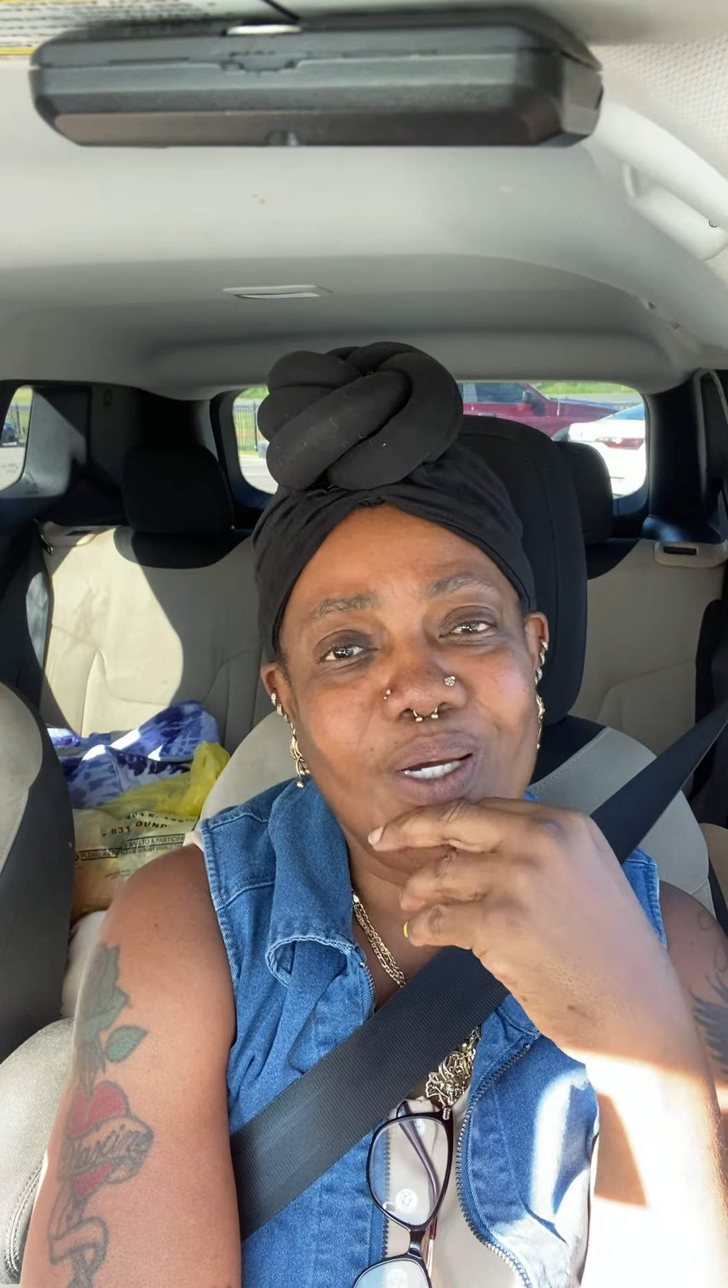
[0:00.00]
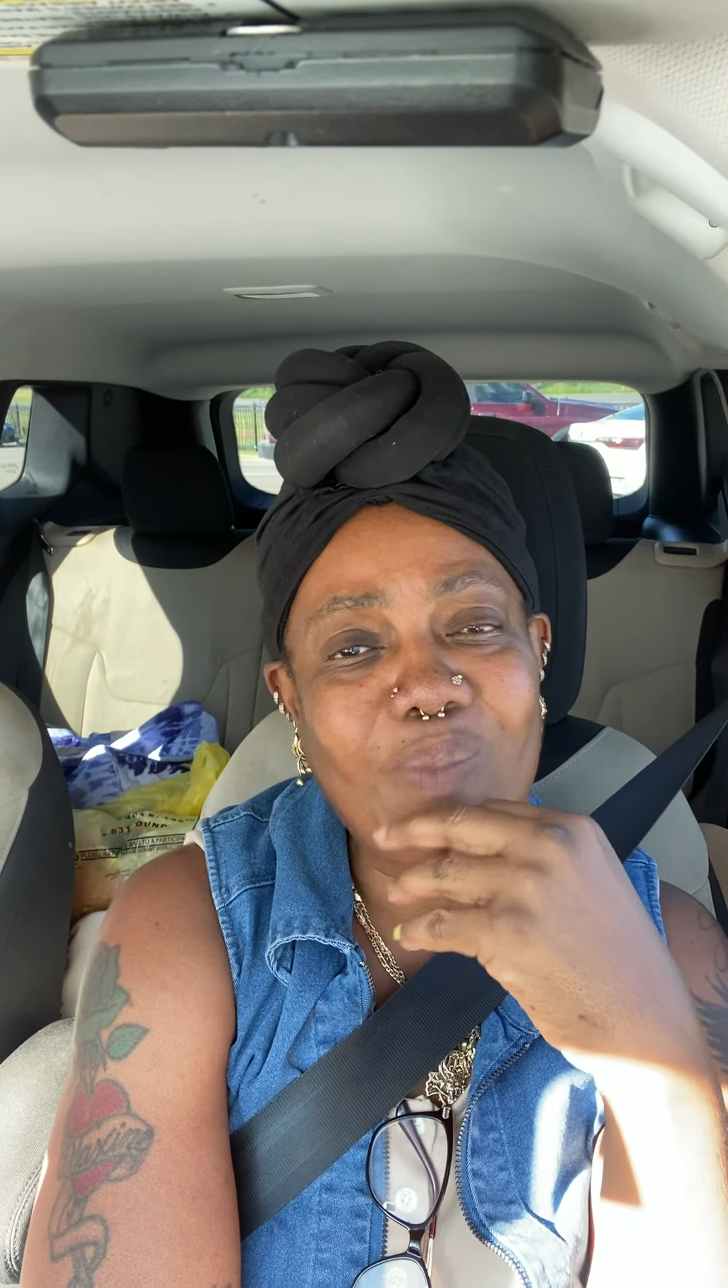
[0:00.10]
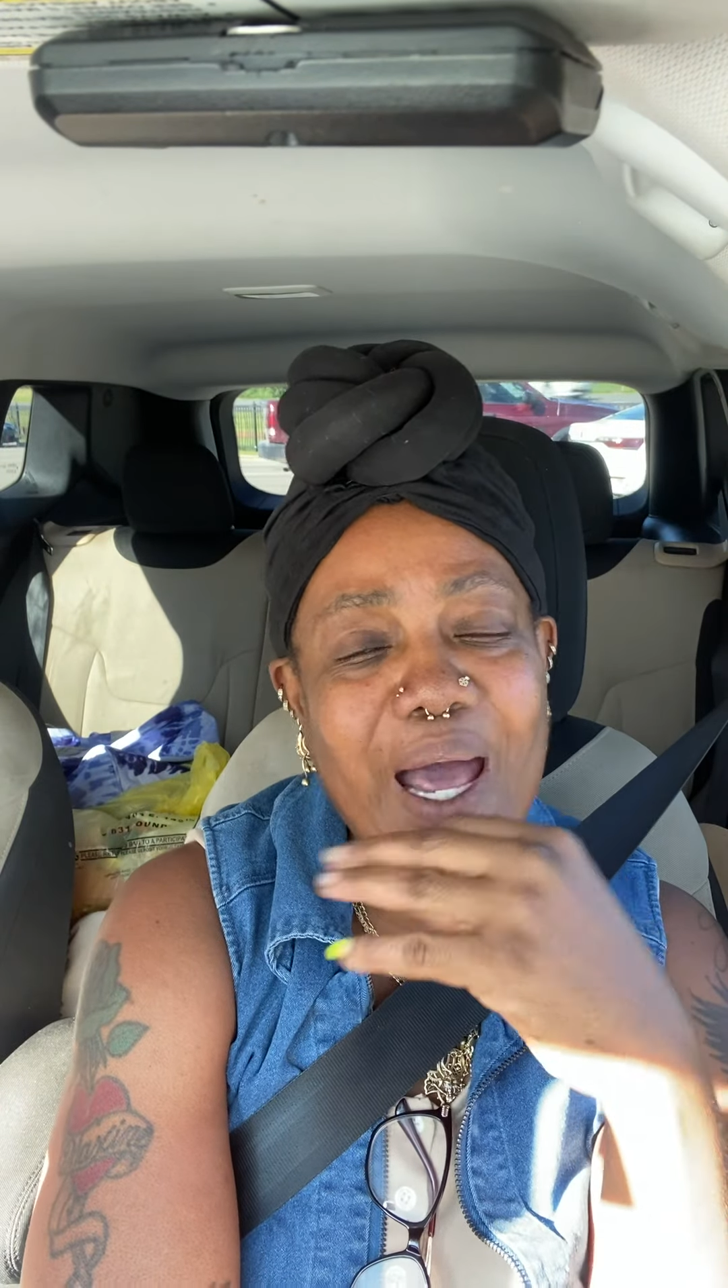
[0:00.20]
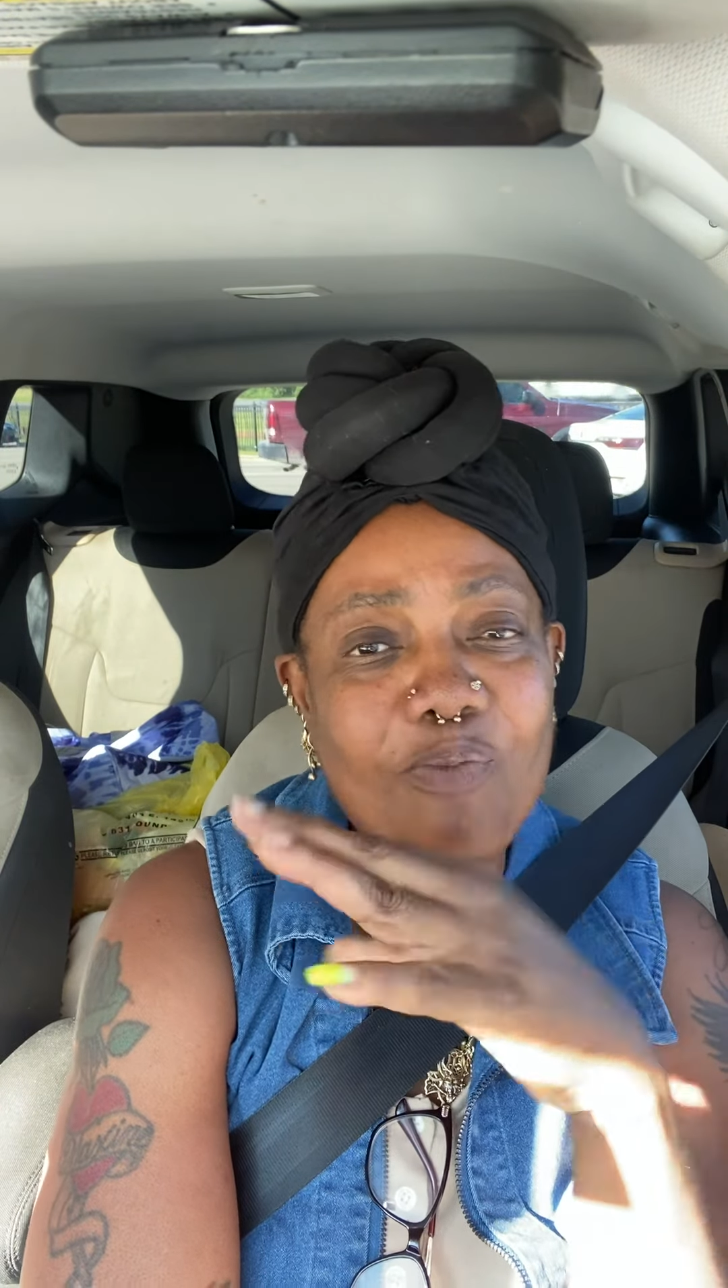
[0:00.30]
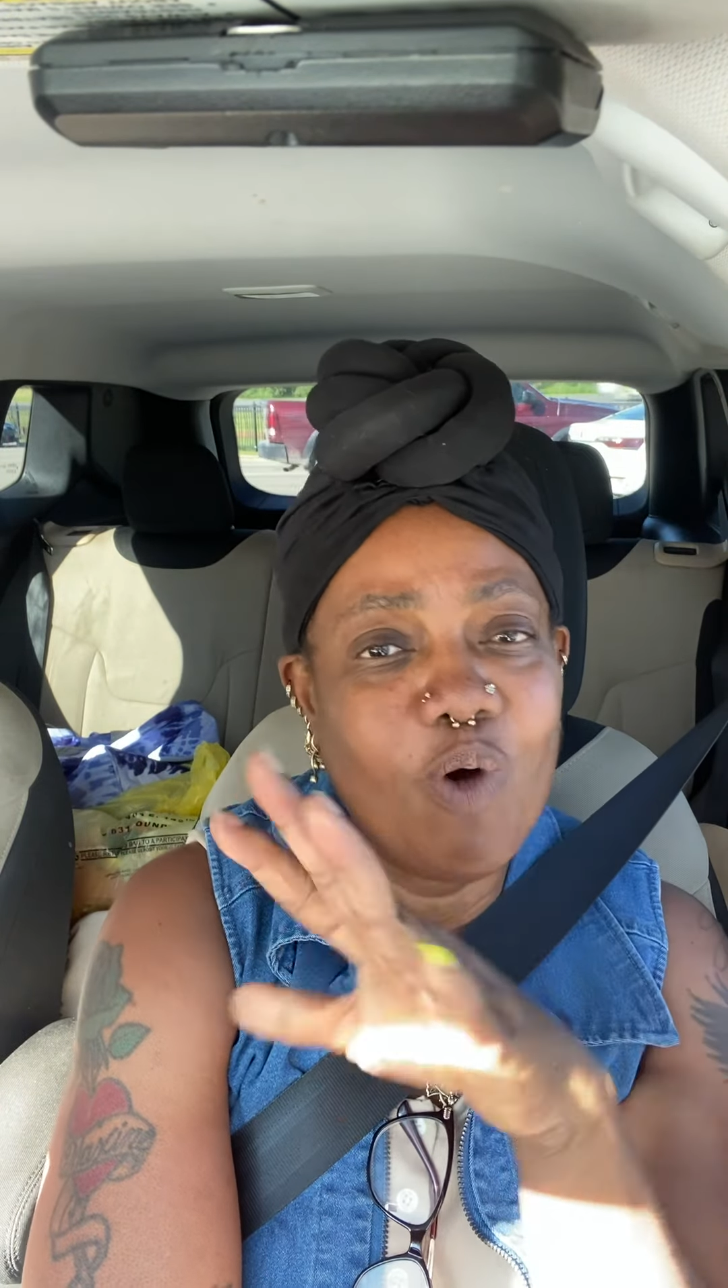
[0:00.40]

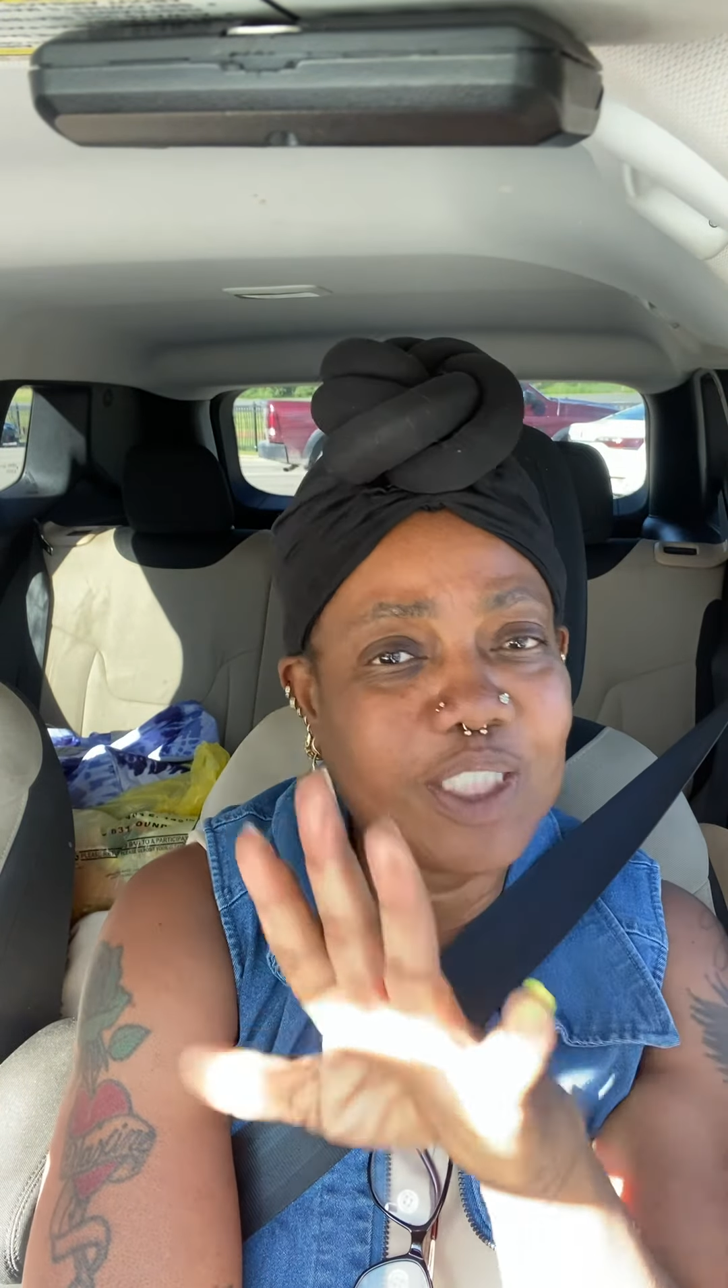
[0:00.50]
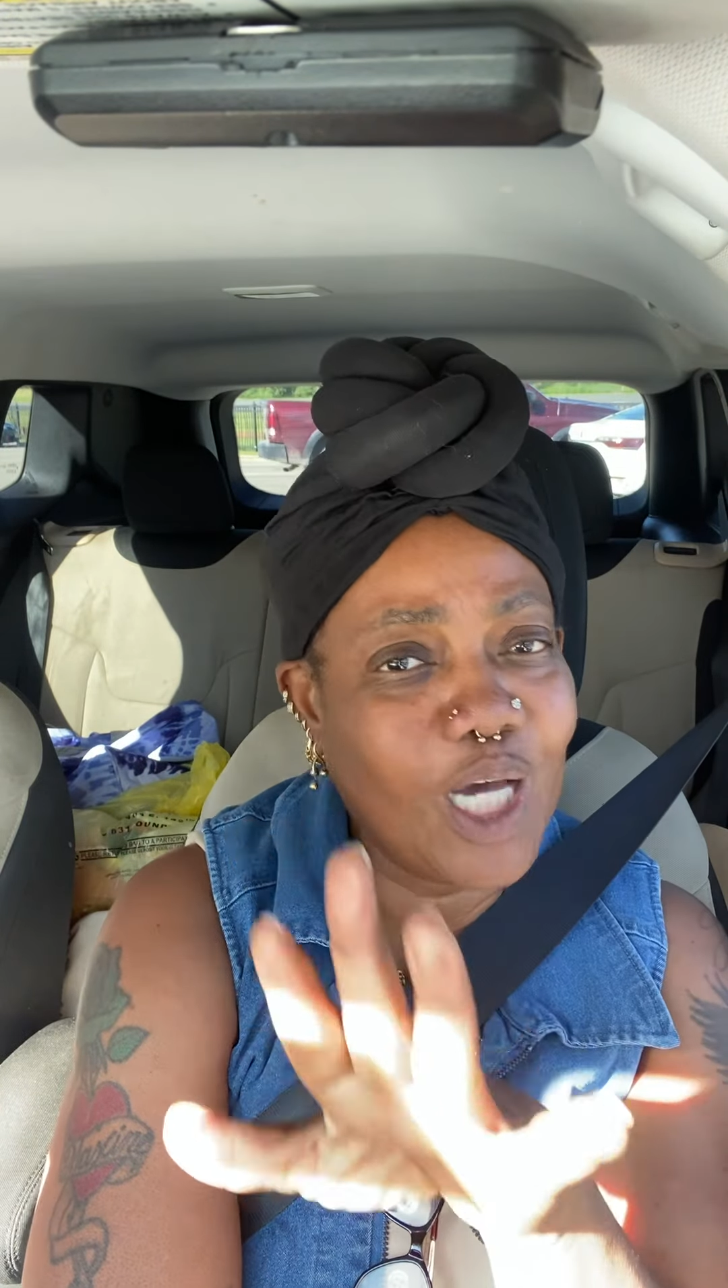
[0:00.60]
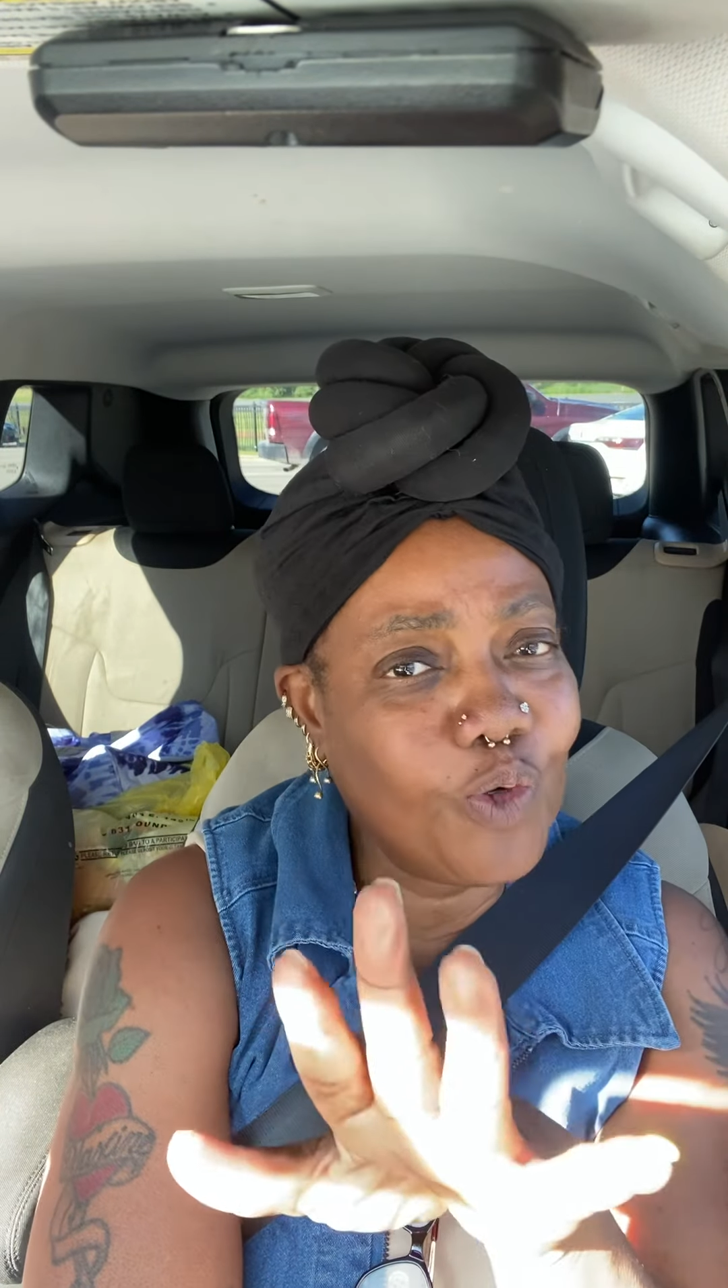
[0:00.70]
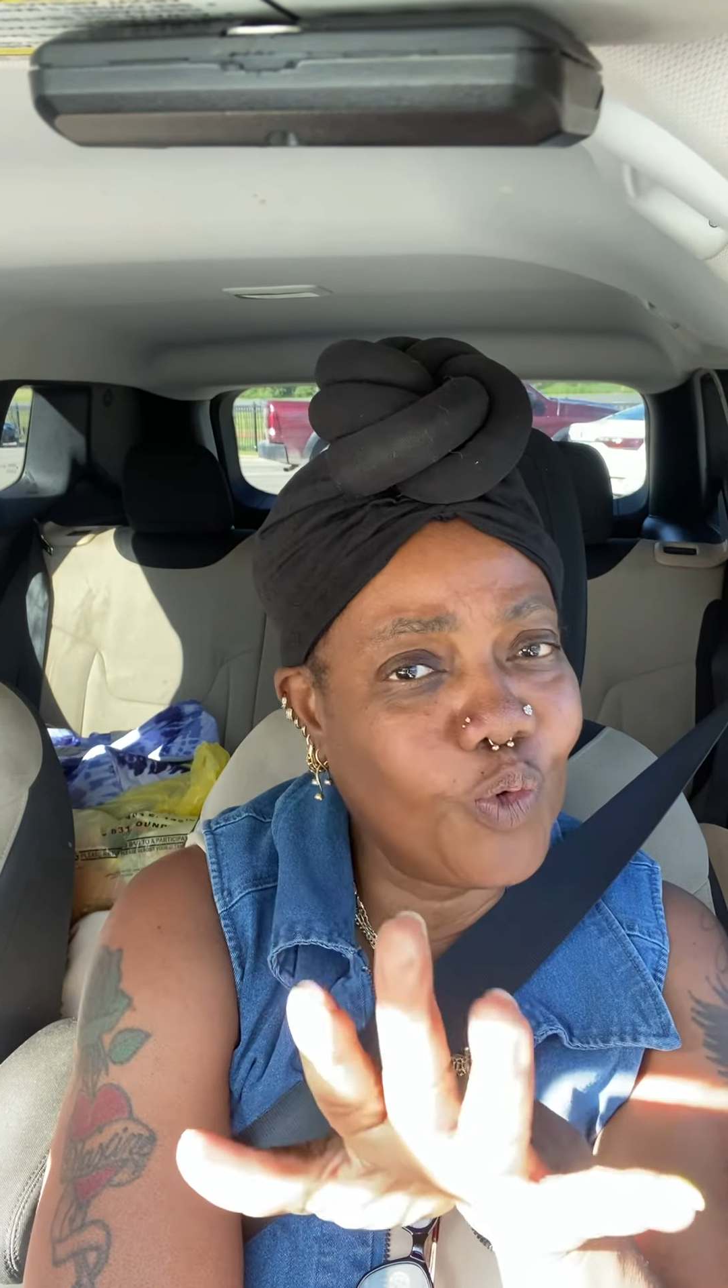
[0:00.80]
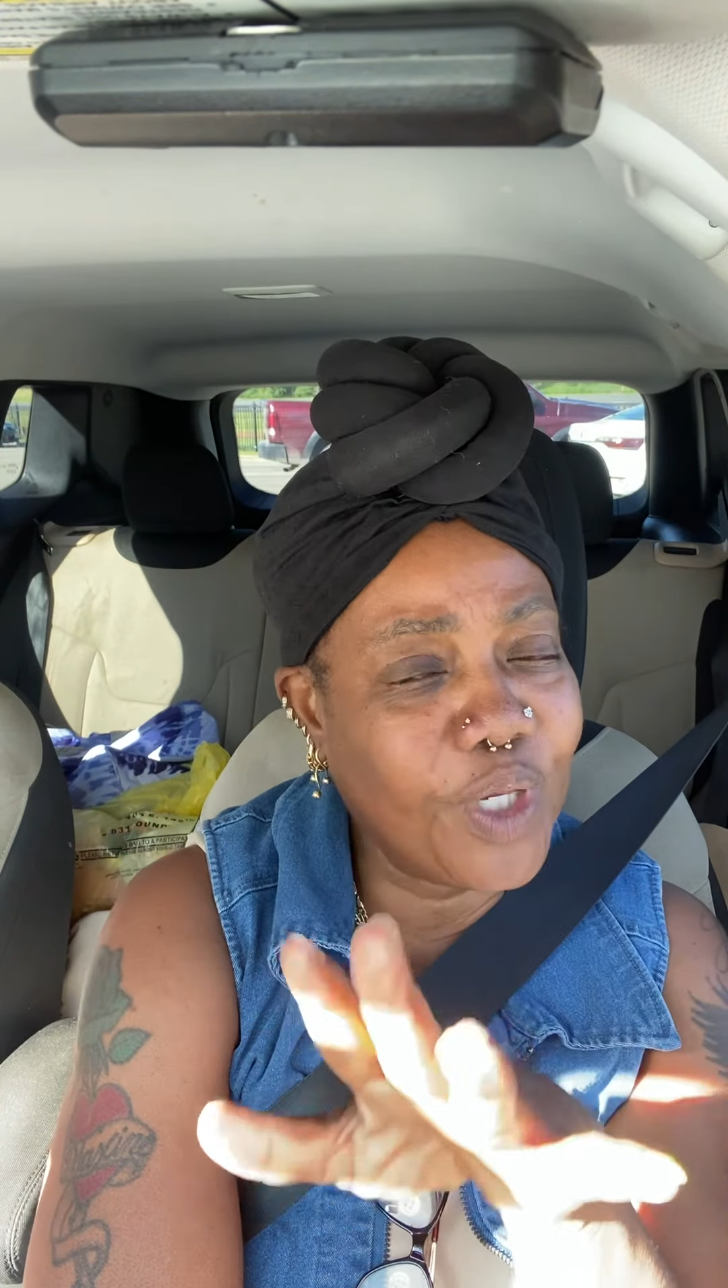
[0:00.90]
And most of you know